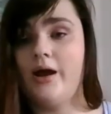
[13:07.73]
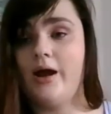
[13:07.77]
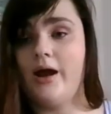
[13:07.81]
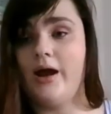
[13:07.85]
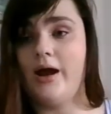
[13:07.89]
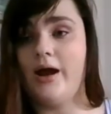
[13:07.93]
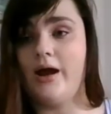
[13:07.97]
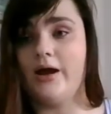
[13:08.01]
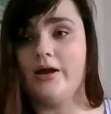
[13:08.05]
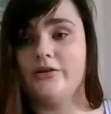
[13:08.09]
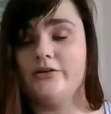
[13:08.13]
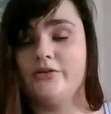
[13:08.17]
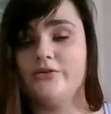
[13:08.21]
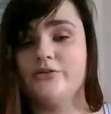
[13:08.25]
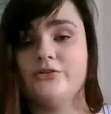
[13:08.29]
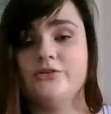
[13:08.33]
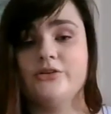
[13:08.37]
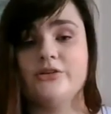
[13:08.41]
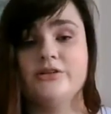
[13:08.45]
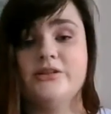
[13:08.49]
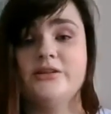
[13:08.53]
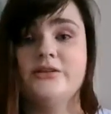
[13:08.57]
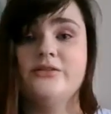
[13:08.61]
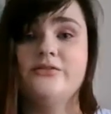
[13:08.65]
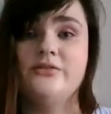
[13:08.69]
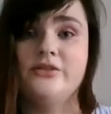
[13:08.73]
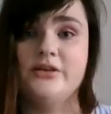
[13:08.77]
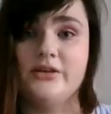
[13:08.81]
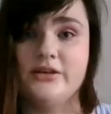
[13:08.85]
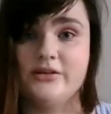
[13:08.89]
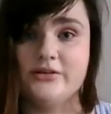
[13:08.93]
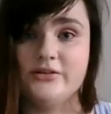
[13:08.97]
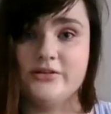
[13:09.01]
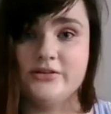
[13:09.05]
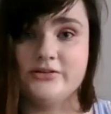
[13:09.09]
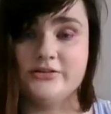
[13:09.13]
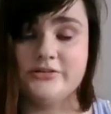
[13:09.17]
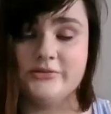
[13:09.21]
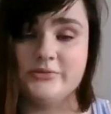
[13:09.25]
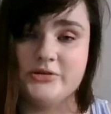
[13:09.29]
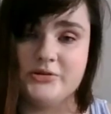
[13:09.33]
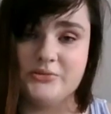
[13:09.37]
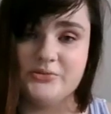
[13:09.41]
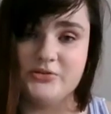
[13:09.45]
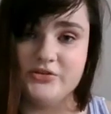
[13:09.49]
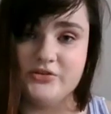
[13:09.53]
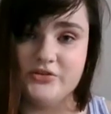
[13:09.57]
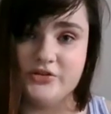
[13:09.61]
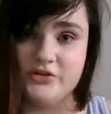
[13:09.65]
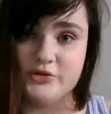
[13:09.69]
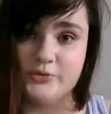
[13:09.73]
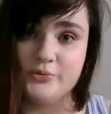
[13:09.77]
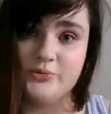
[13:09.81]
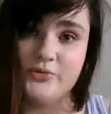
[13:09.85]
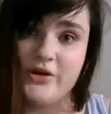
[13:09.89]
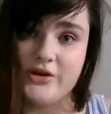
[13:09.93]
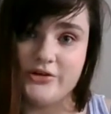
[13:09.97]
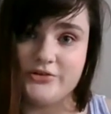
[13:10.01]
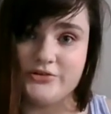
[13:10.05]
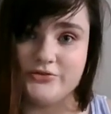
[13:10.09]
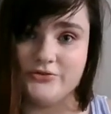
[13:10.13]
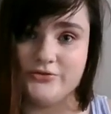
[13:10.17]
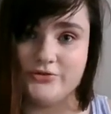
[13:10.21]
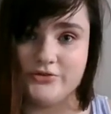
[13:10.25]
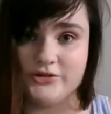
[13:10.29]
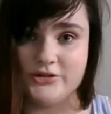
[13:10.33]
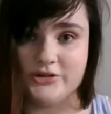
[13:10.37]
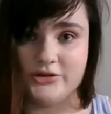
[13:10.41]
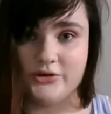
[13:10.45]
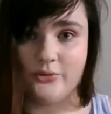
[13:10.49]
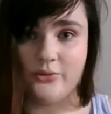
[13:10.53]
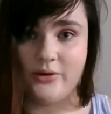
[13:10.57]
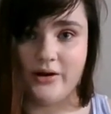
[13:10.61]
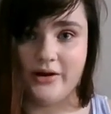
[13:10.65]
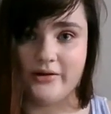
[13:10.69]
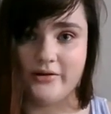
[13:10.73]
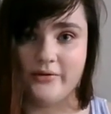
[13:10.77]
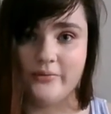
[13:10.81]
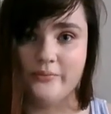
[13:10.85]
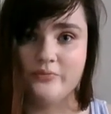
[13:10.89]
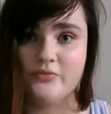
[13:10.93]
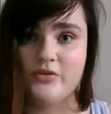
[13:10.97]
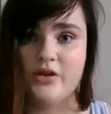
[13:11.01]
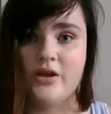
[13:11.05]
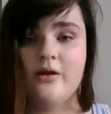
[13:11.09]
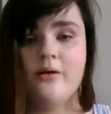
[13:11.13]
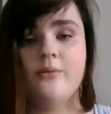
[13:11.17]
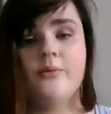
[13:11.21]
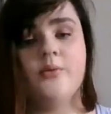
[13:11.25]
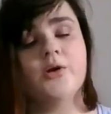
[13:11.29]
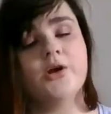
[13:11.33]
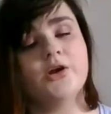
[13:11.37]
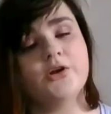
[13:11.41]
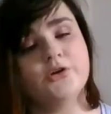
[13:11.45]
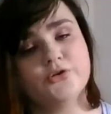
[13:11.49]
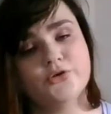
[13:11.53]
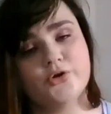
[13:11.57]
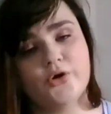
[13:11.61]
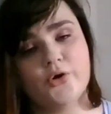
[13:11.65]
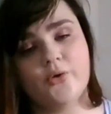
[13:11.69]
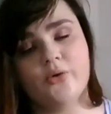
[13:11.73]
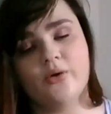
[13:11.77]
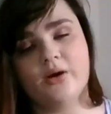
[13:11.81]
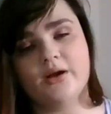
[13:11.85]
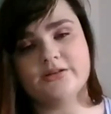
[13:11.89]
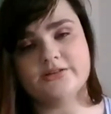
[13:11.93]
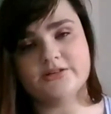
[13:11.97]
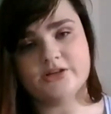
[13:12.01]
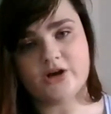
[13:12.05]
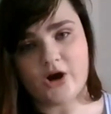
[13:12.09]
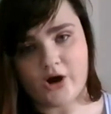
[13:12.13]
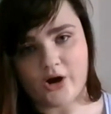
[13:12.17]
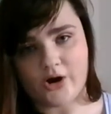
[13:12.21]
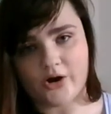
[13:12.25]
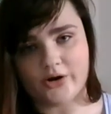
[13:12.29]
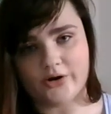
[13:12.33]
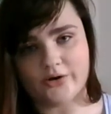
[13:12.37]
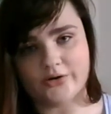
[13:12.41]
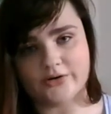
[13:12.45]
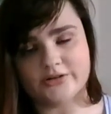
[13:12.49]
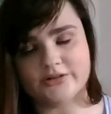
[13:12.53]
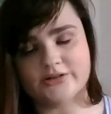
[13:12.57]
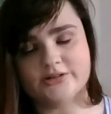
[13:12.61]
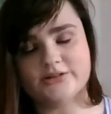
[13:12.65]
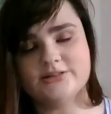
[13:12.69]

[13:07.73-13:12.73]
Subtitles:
and just alleviate the symptoms of your depression for a little while. But I know it's hard.